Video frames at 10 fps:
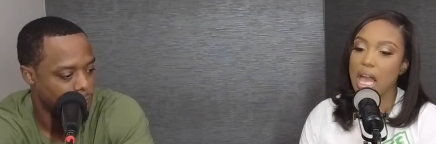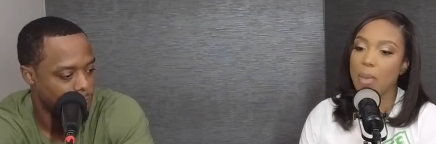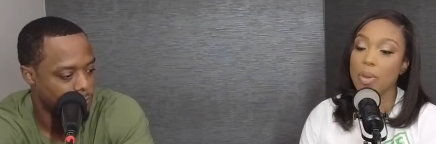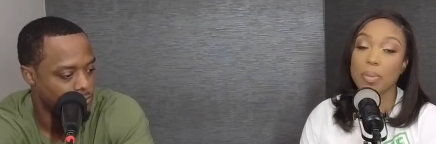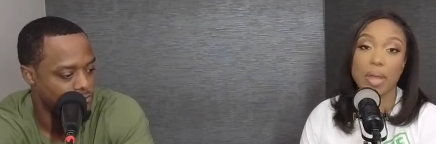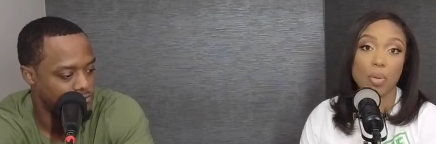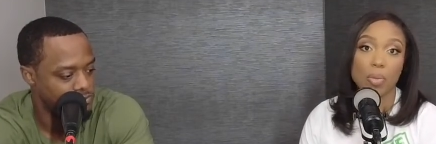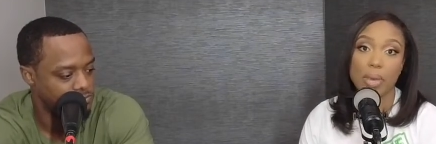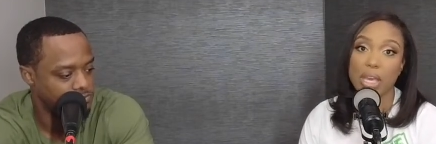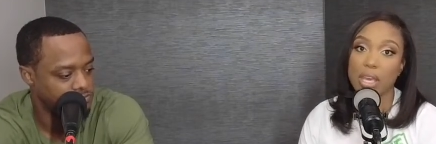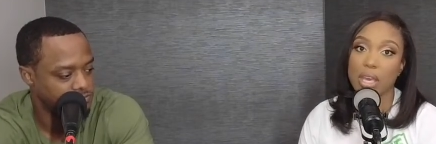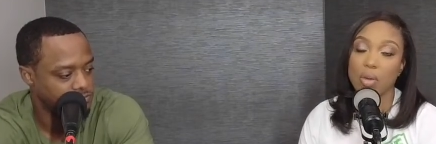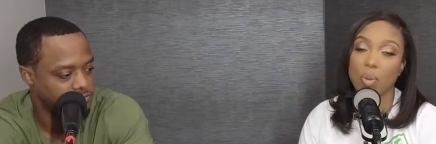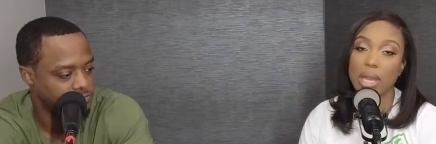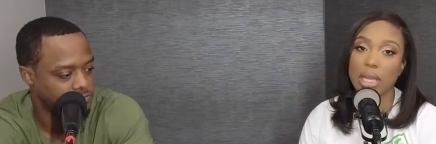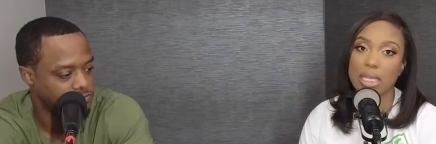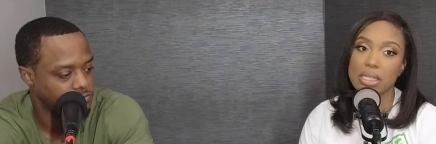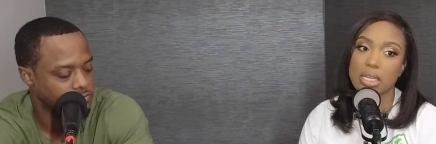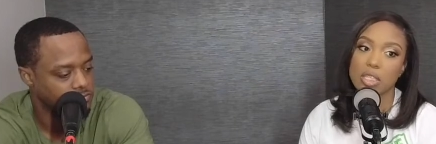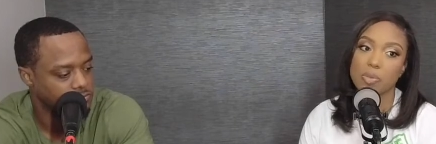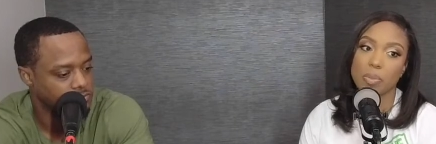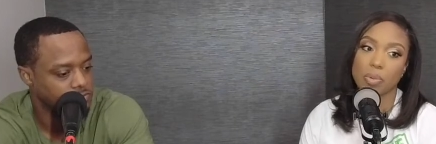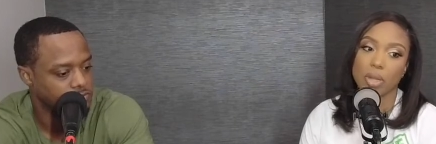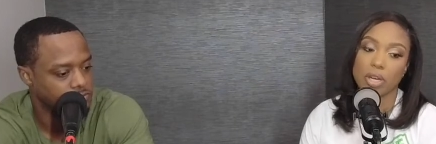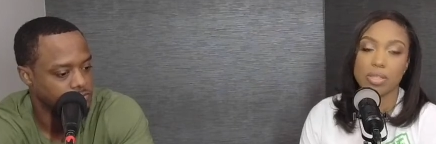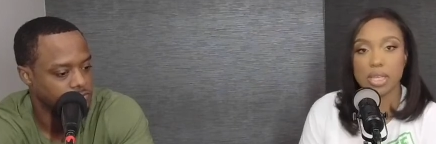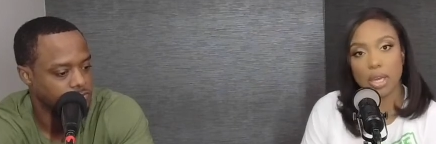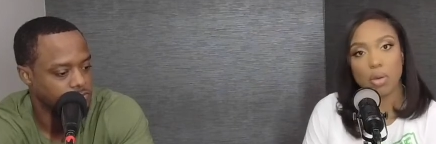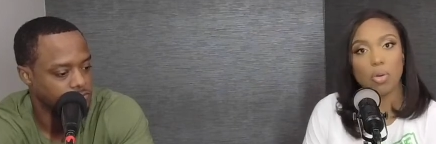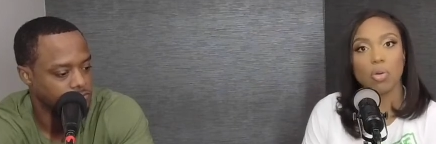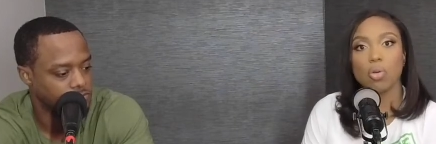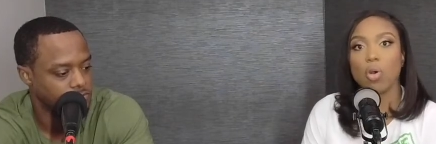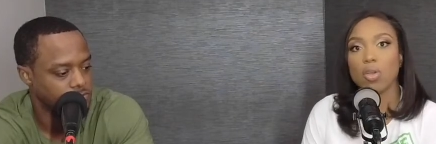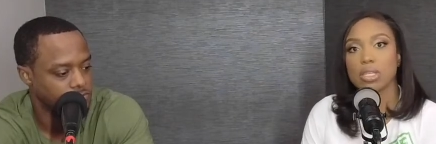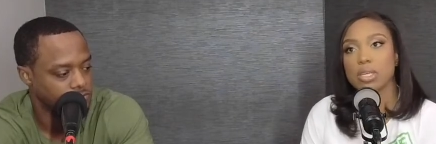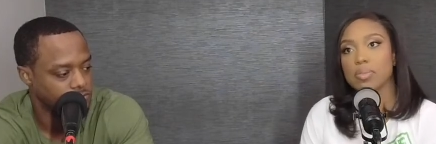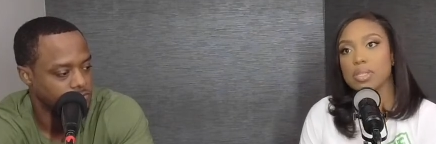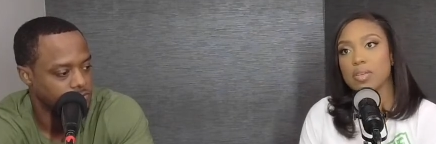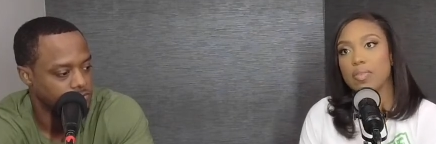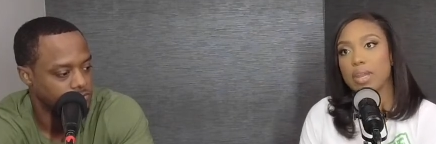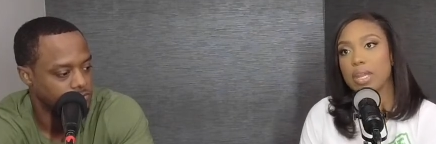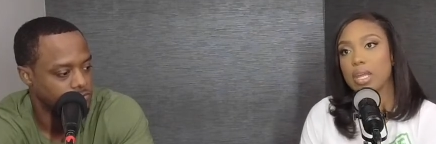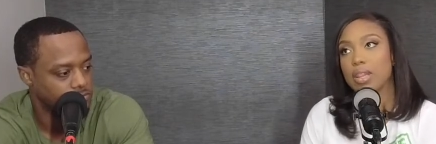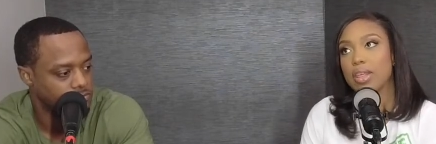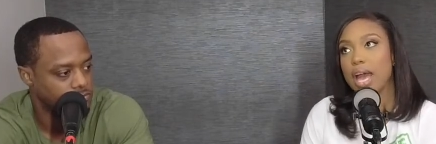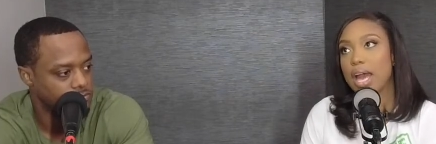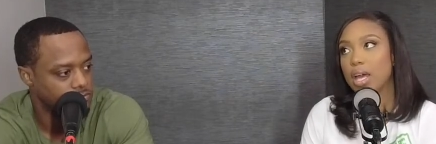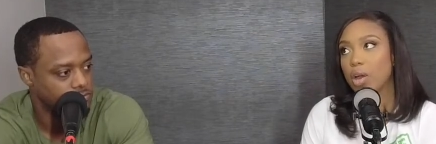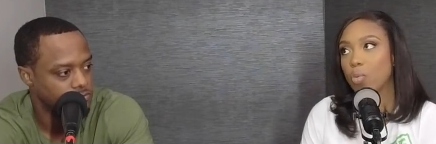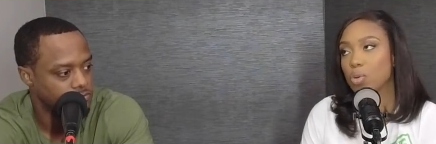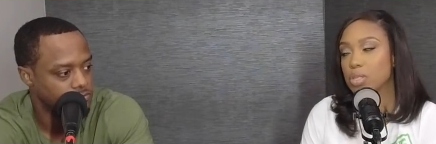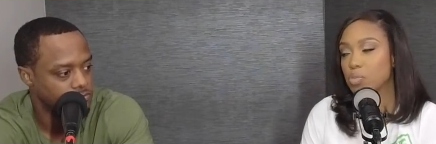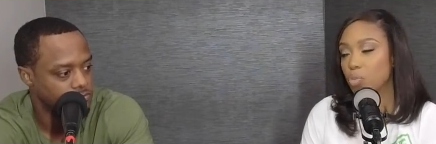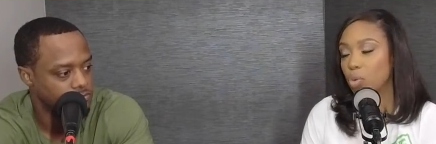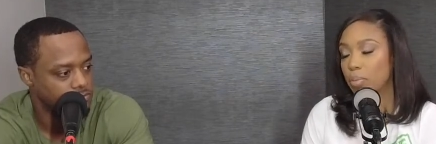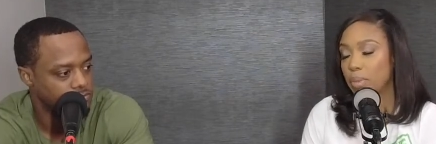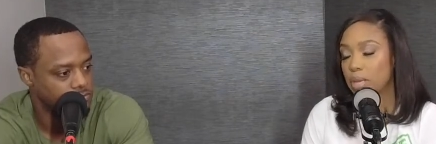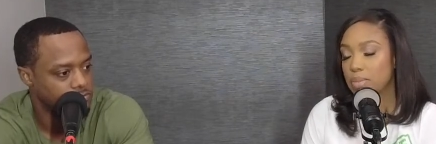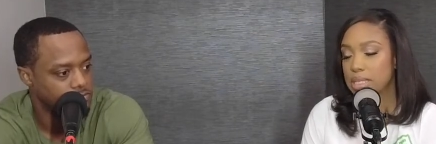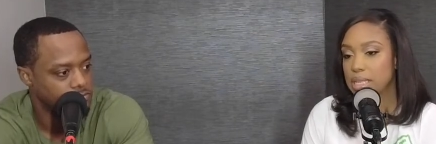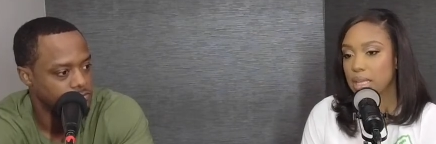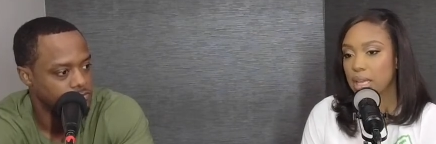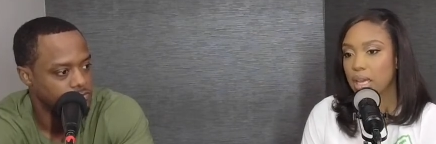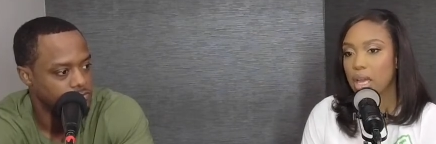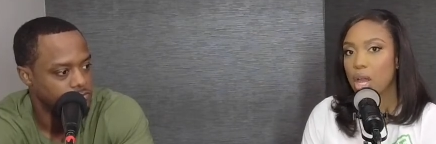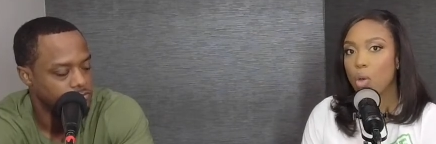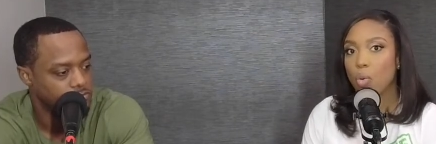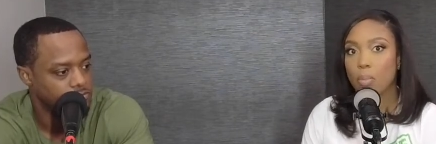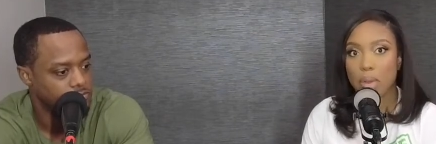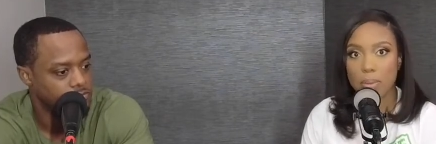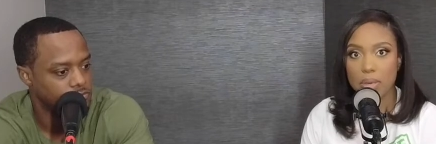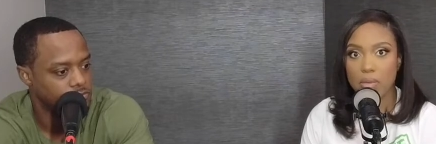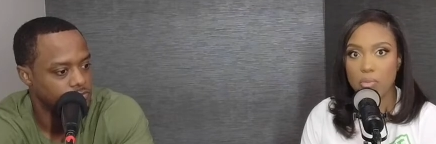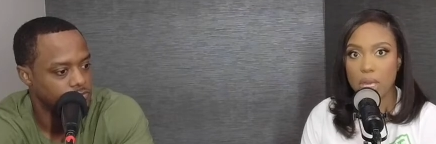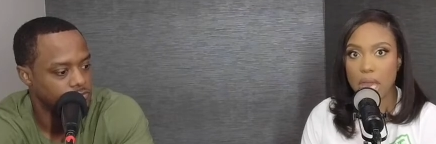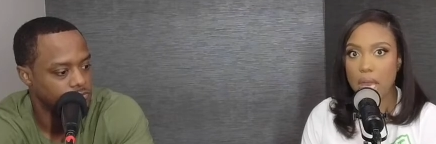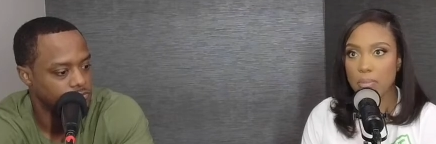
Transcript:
Speaker 1: People that were making way less than us, people that are single, all this type of stuff. And that was what made me say, like, well, maybe we can